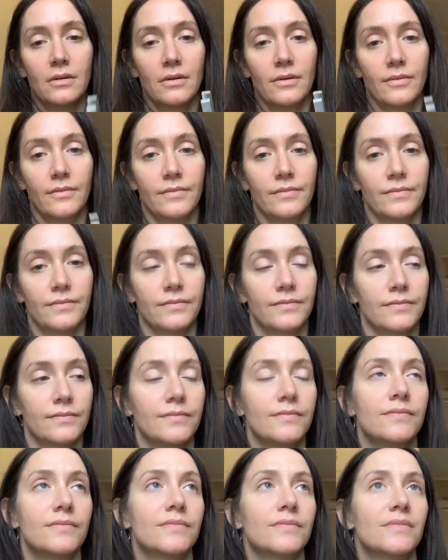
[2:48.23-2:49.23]

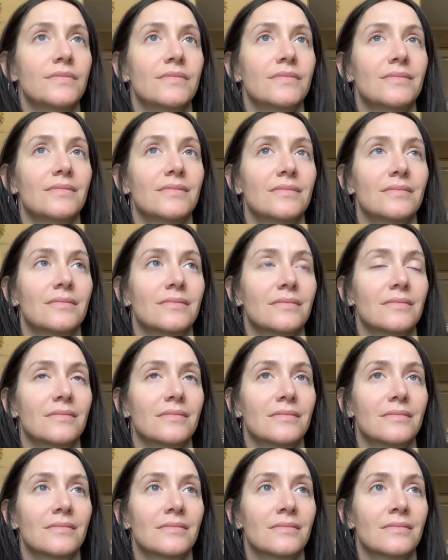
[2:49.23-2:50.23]

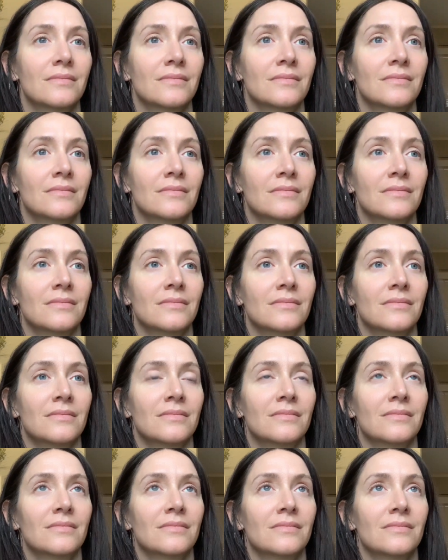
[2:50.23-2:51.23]

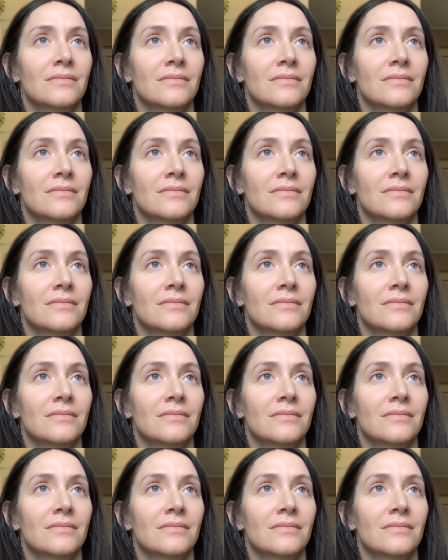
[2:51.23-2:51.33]
No one is speaking in this clip.